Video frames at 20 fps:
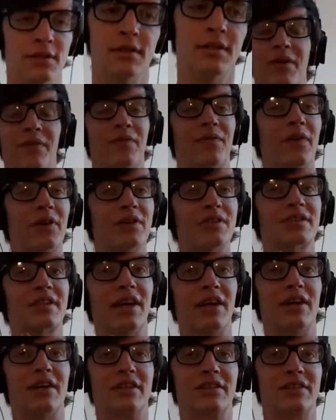The first
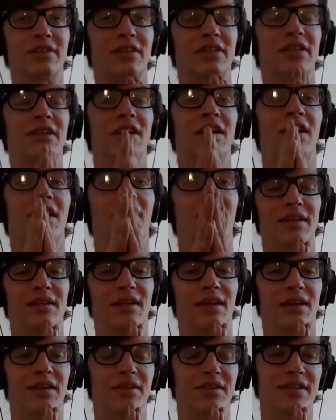character
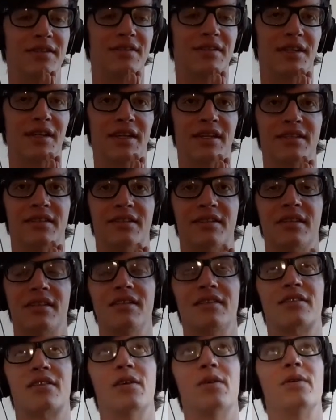on this list
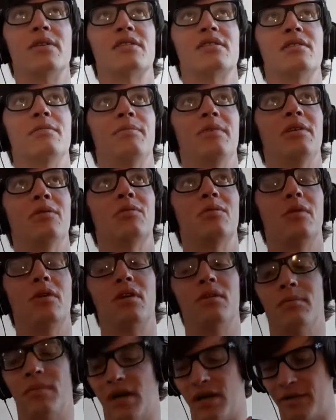is going to be one
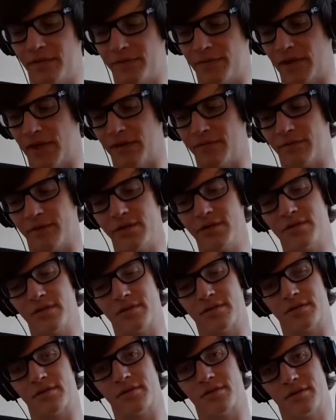of my favorites.
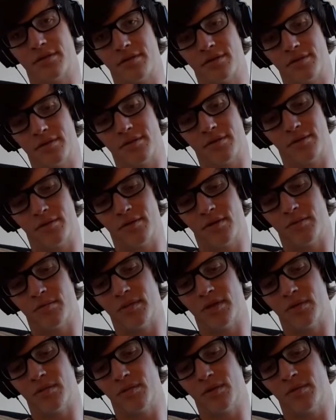One
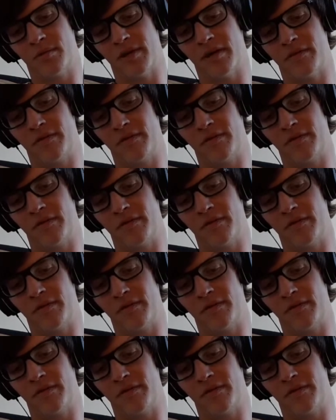of my